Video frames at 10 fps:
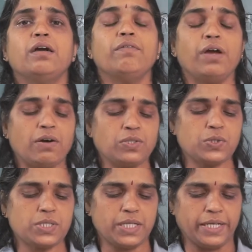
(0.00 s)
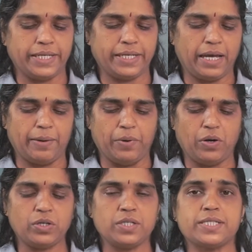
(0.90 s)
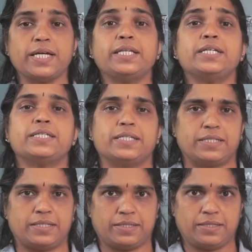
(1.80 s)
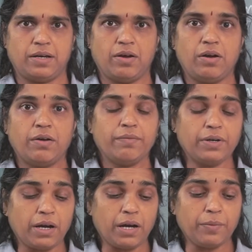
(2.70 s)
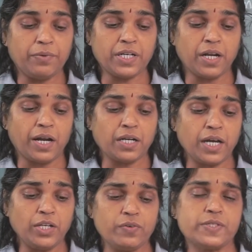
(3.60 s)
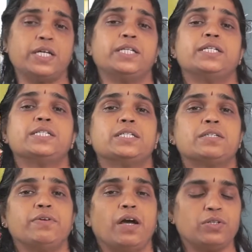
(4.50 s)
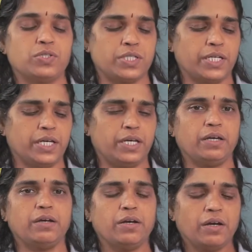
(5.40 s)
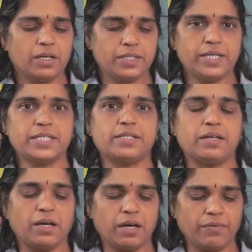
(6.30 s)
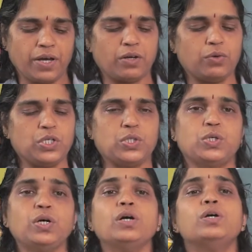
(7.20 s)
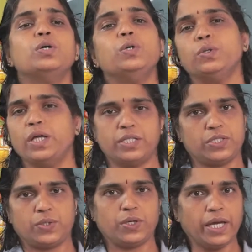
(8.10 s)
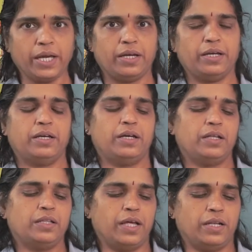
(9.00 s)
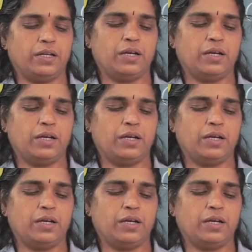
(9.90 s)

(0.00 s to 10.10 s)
we have to study about sentences. What kind of sentences we have to study? Just we are going to do that. Okay. Then